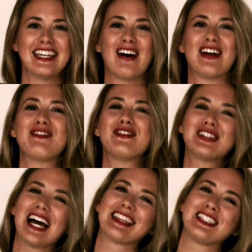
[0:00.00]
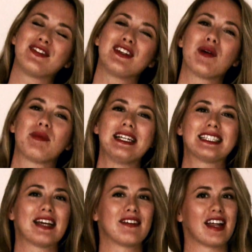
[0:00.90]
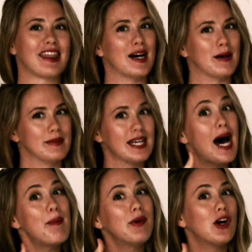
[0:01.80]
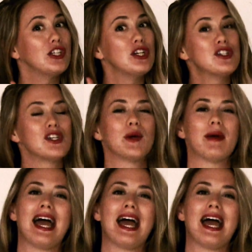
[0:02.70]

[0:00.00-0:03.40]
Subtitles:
Now, if you like this video, please give it a thumbs up on YouTube,